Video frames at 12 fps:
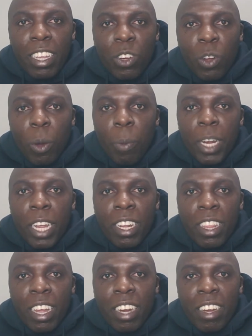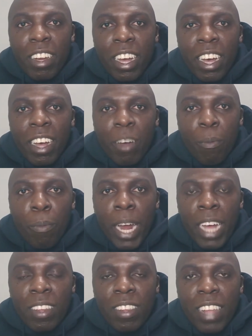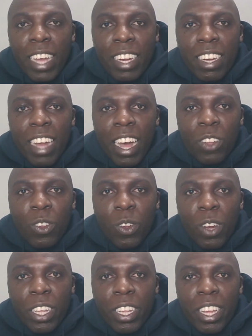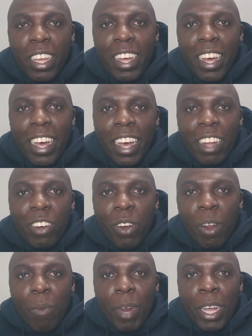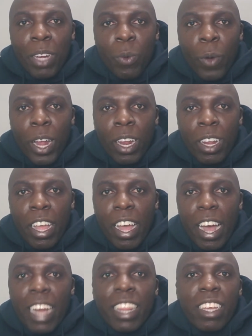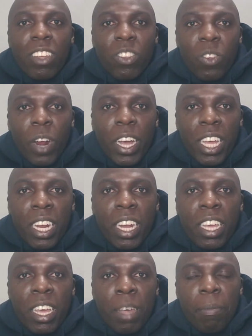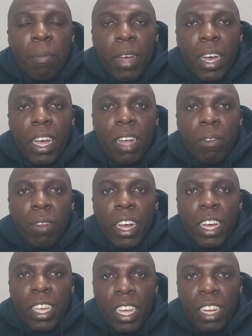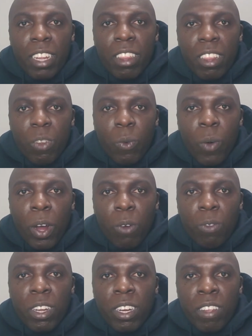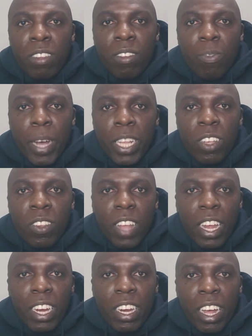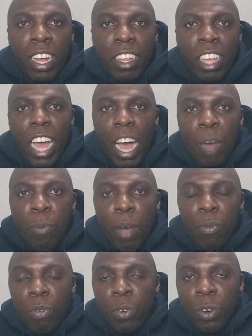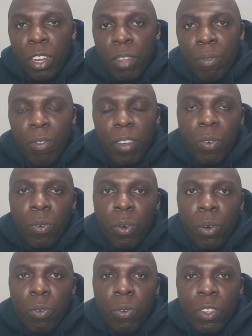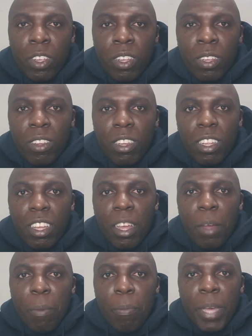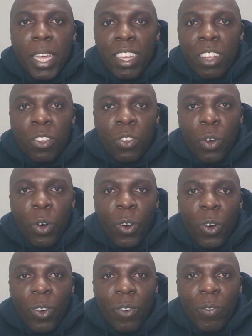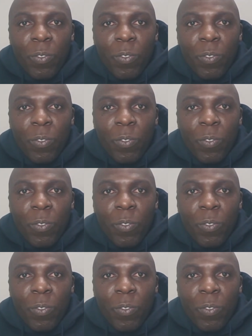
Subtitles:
dominated that blind side actually and really played well. I think he's gonna get a game again in one of the test matches, and I'm happy for him for just being so